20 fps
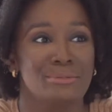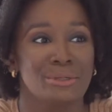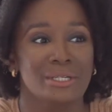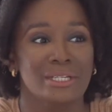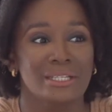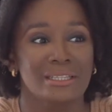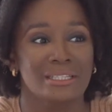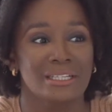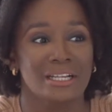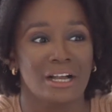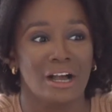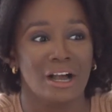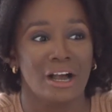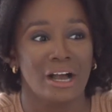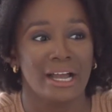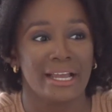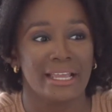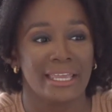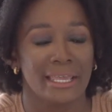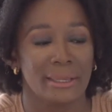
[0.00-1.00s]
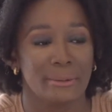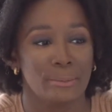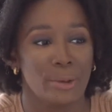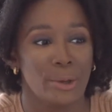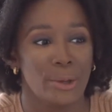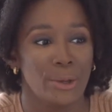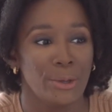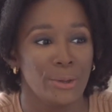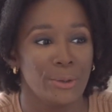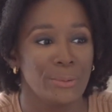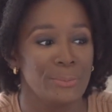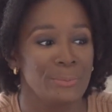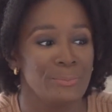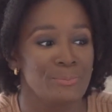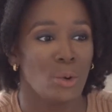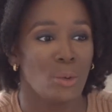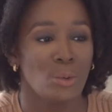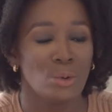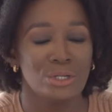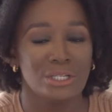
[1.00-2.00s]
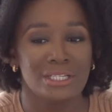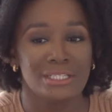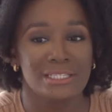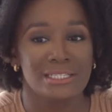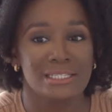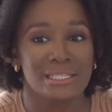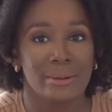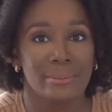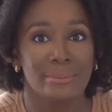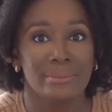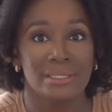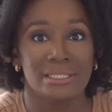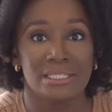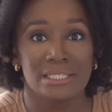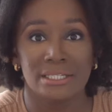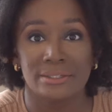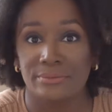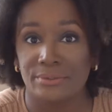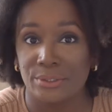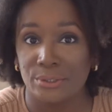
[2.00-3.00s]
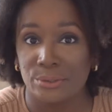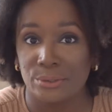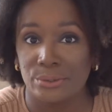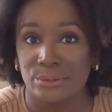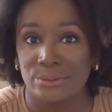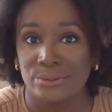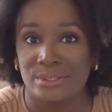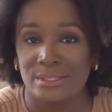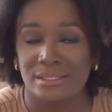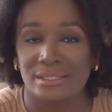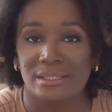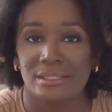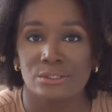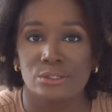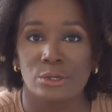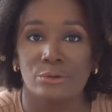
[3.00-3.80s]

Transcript: Put it in the car, came home, ordered some materials.